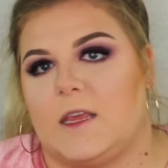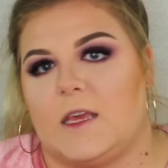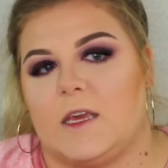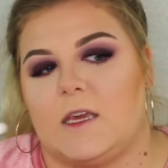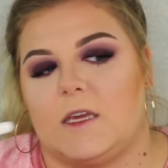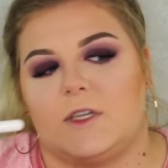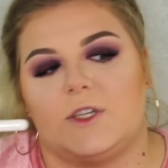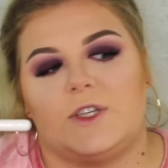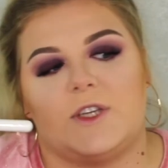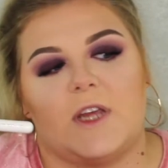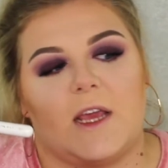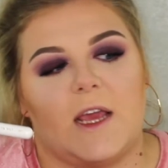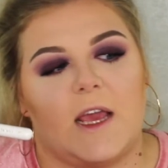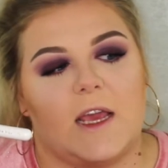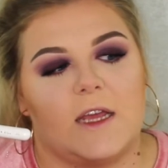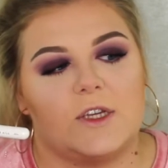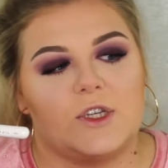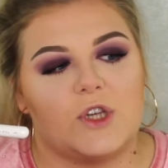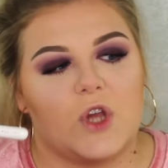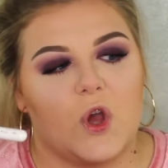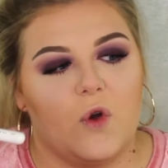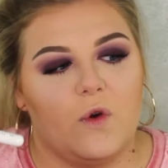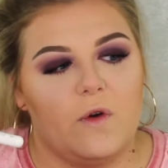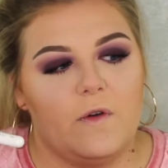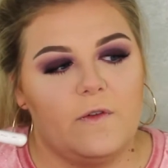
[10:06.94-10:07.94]
the
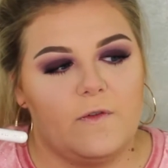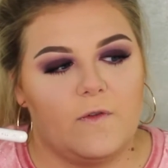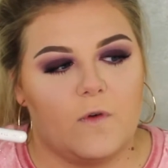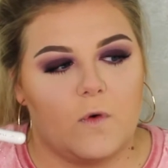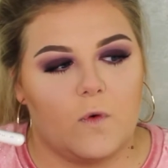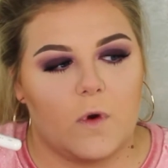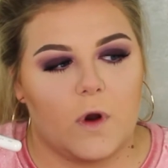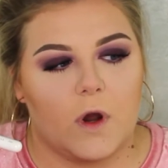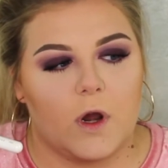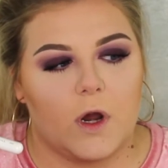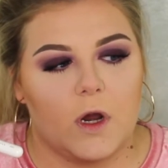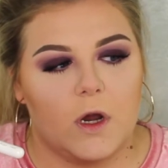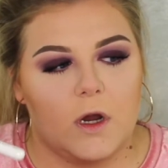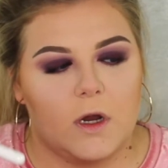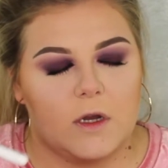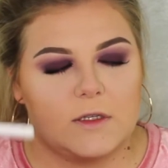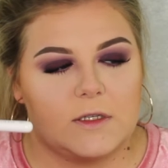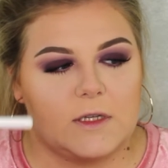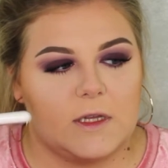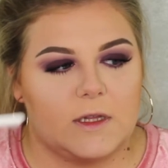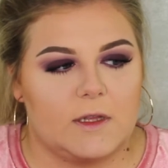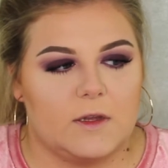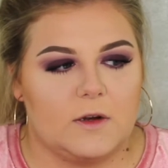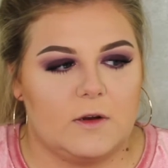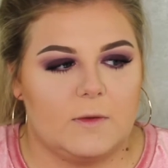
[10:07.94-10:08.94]
JH04.
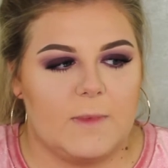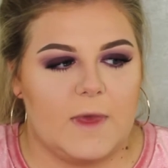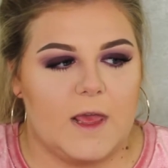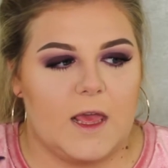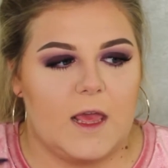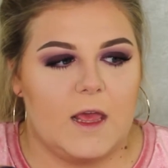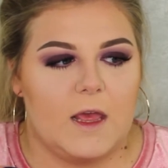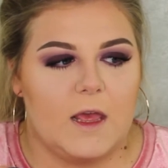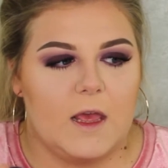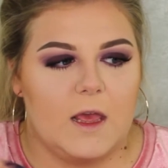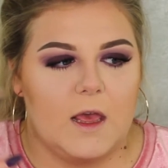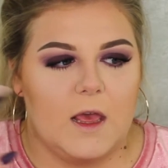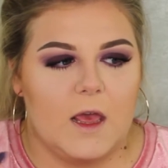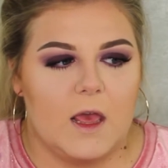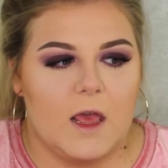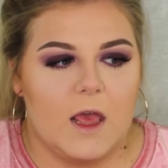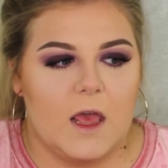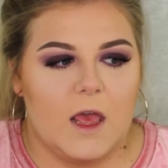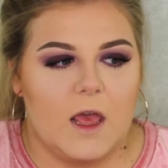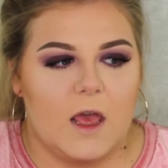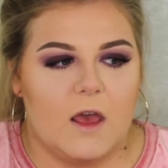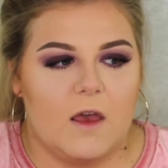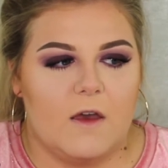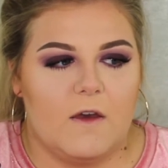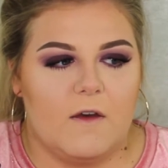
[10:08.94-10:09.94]
It's a little bit
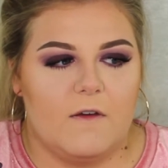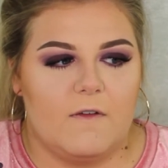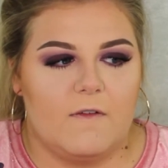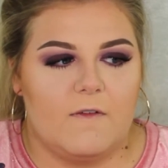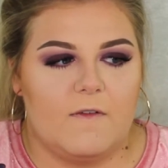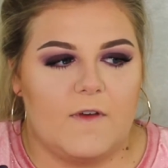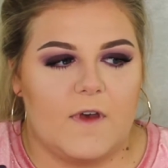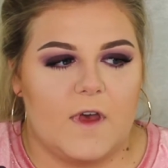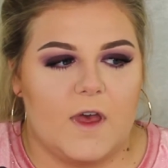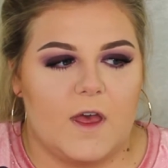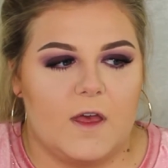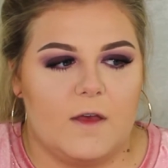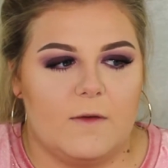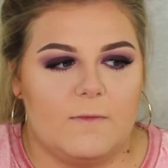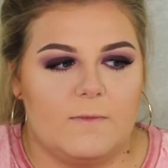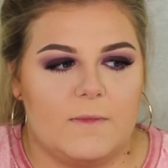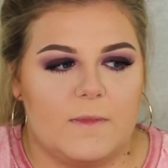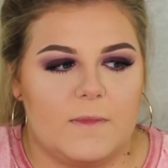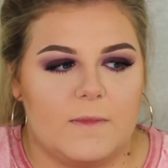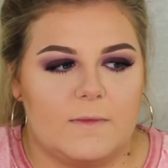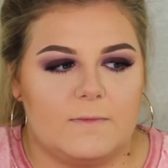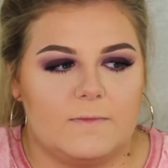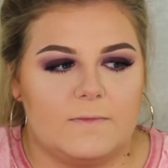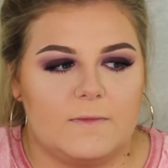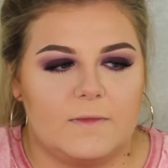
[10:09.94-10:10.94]
of
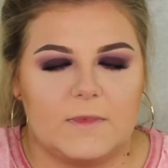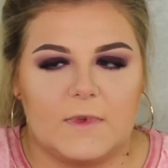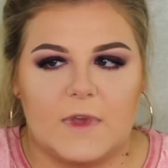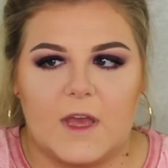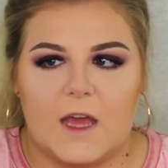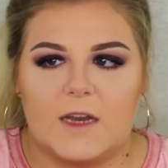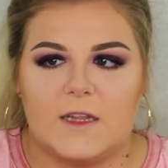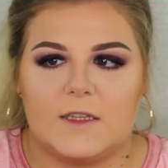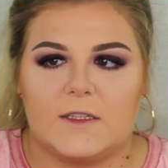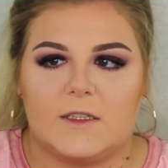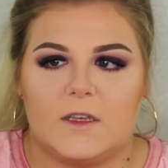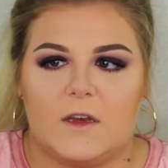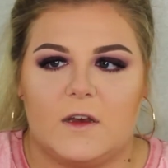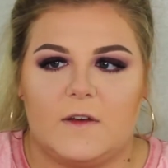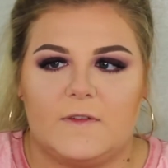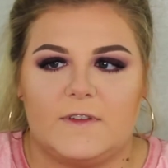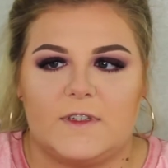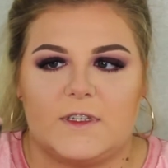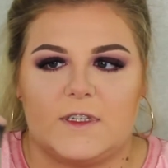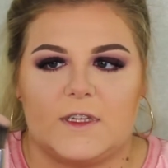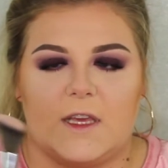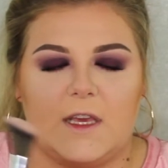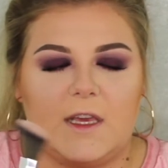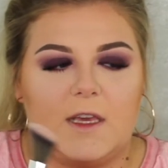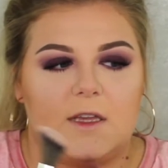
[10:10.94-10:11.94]
got a soft
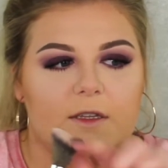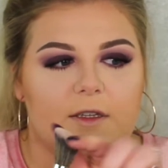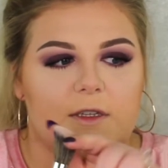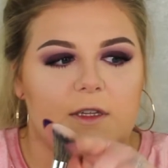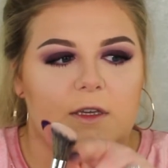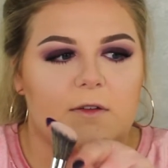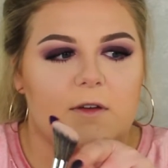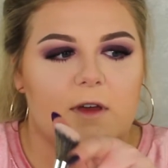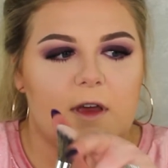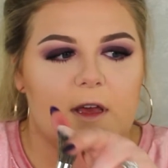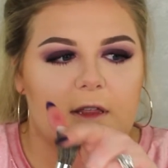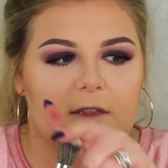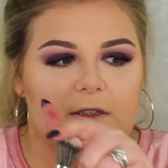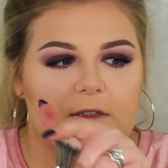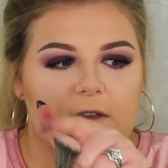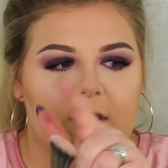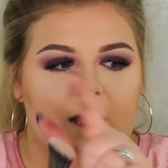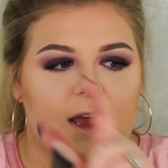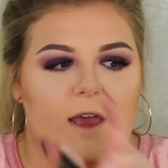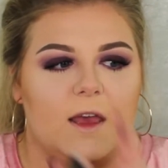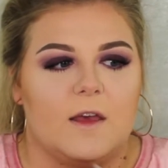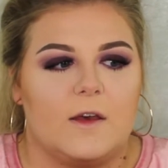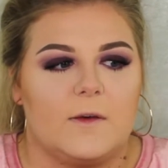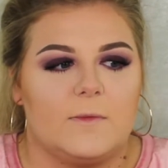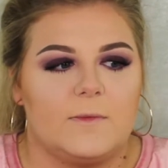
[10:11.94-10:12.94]
slant to it, so
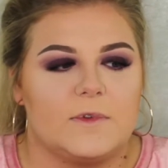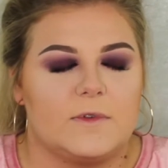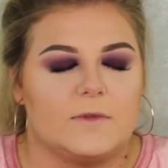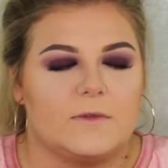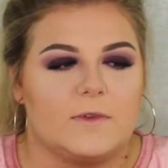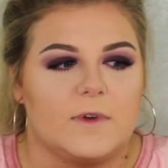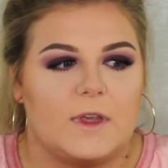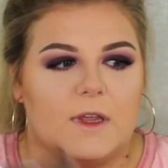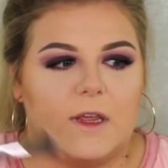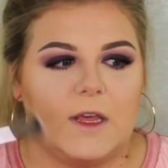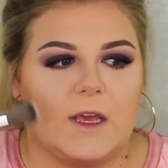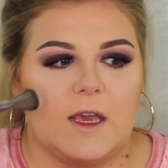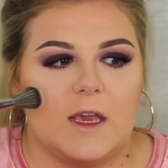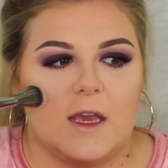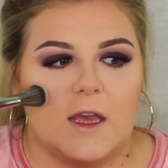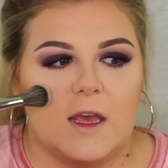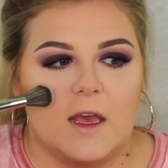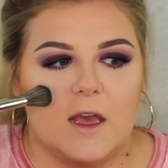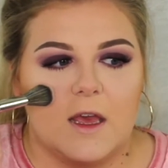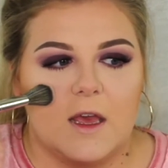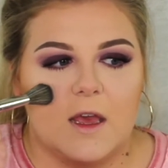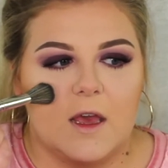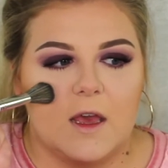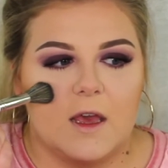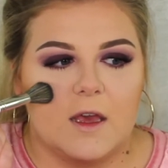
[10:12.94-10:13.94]
that helps really
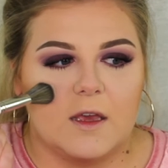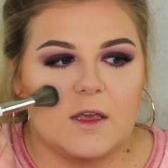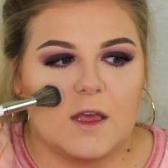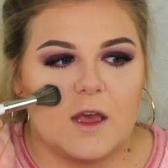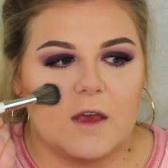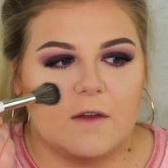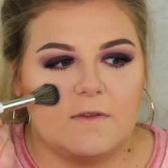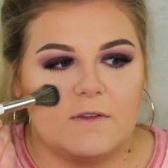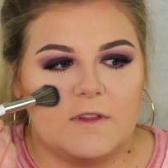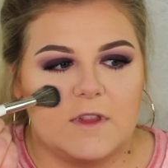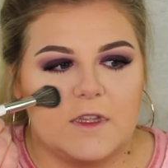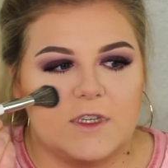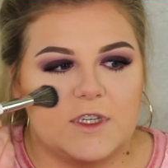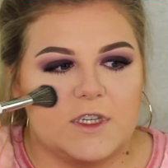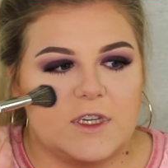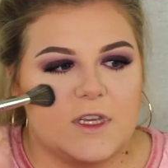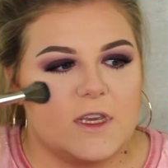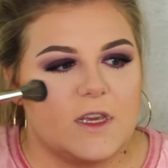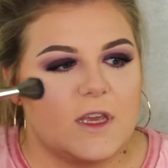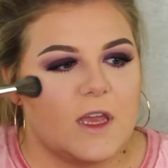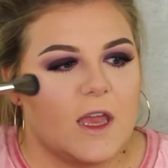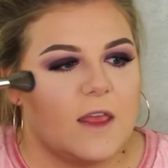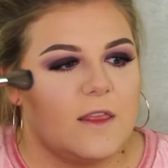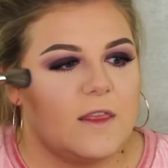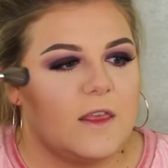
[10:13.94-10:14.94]
cuff the
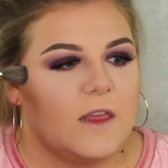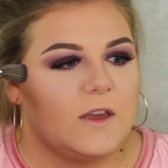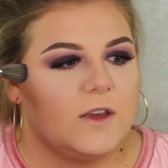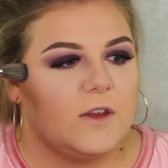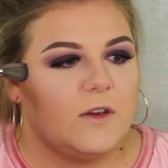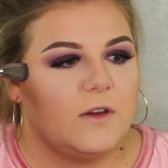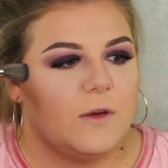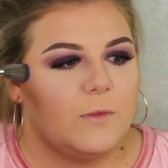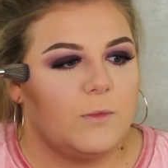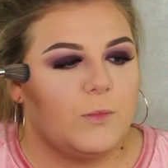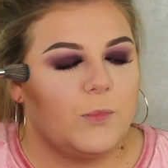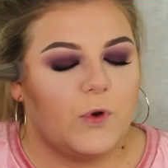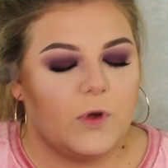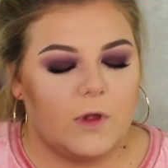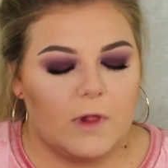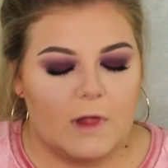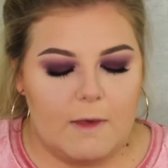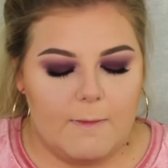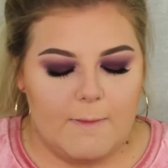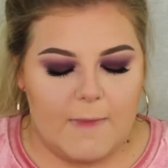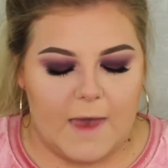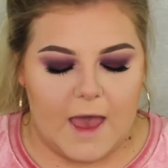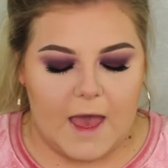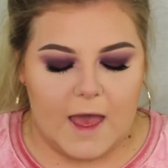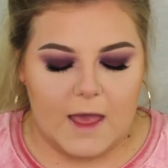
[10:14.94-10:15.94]
cheek, and then you can pull
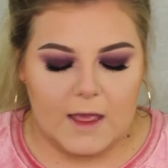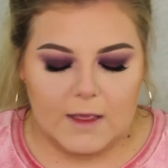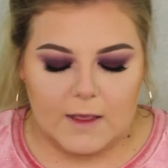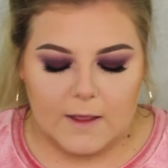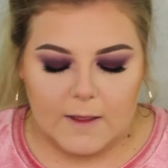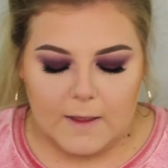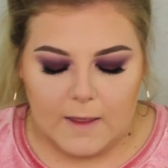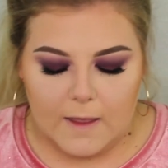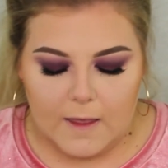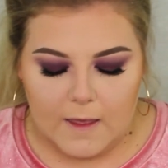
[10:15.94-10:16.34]
it back.